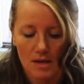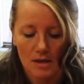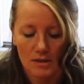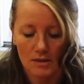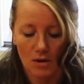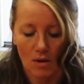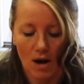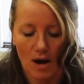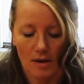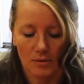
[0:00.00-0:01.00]
So
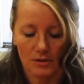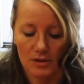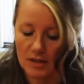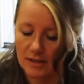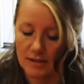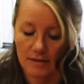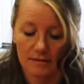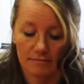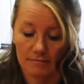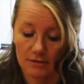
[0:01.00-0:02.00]
I will just
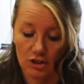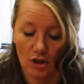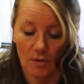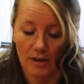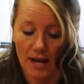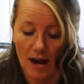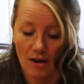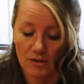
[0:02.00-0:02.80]
showing you how.